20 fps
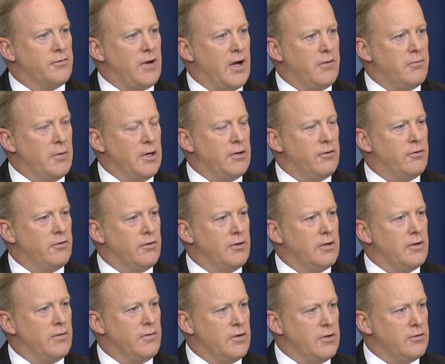five months
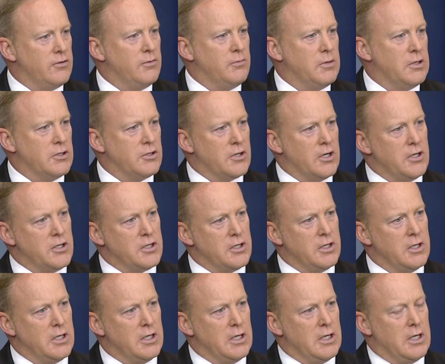of this administration.
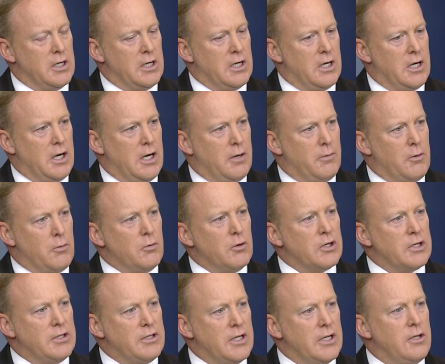Um, and we'll
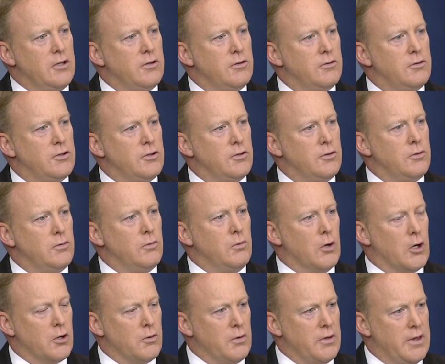continue to
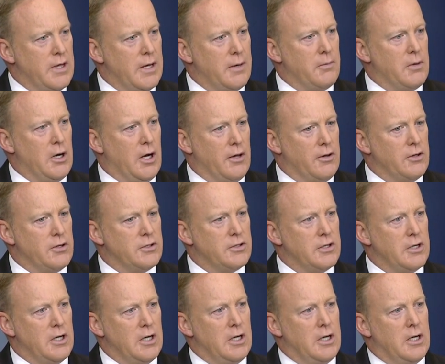work with them and others
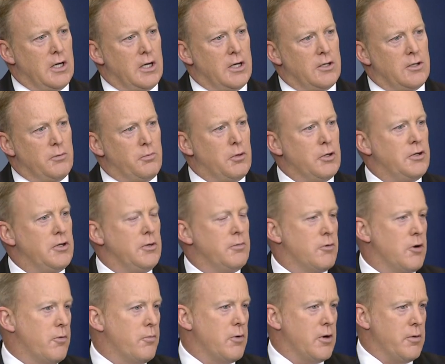to put the
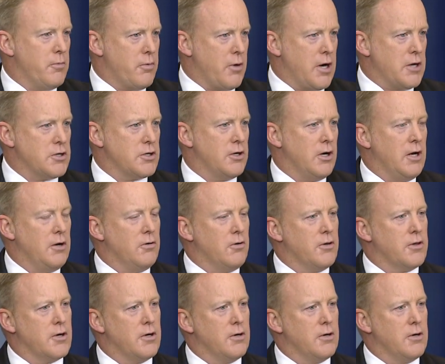appropriate pressure on North